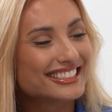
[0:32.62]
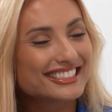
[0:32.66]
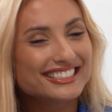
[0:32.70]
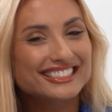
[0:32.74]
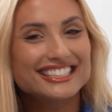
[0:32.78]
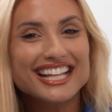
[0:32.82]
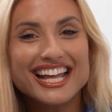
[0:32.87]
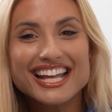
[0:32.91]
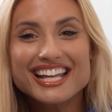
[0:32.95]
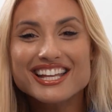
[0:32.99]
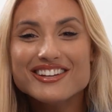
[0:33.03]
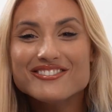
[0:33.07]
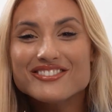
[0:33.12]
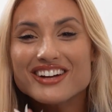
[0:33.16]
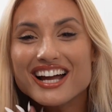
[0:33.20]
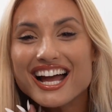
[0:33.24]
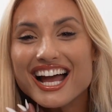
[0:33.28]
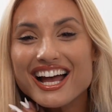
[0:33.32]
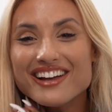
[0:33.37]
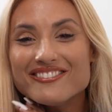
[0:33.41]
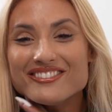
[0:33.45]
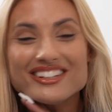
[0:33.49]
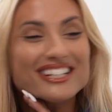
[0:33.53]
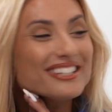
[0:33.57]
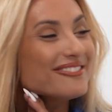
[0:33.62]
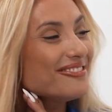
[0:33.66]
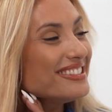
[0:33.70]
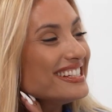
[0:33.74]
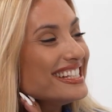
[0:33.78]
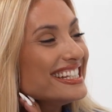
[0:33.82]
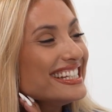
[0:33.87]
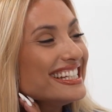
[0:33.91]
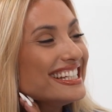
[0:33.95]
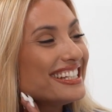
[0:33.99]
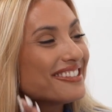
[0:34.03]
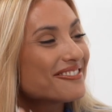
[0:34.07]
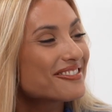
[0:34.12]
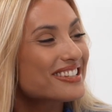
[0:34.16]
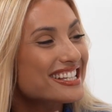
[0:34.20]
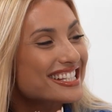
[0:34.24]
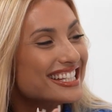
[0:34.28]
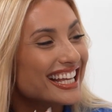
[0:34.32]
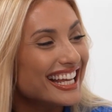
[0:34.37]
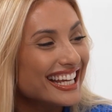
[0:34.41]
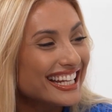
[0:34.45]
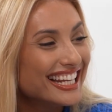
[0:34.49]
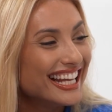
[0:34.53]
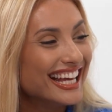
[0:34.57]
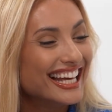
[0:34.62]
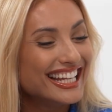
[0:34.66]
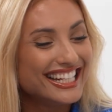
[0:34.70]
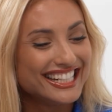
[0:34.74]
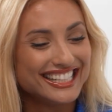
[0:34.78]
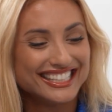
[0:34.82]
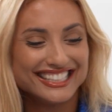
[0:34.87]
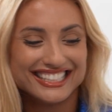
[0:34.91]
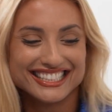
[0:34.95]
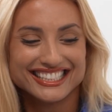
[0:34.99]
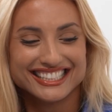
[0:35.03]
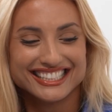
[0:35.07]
Thank you for having me. I'm excited.